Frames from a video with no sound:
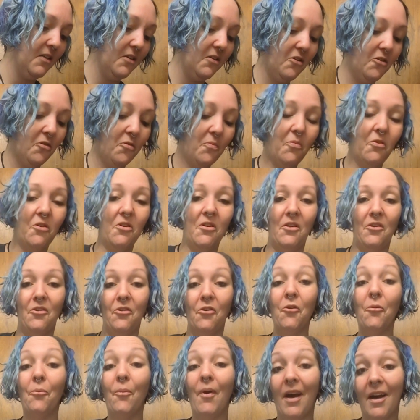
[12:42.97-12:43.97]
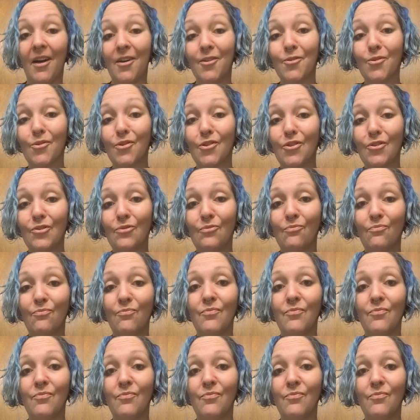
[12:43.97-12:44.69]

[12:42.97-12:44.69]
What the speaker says: you put in your pouch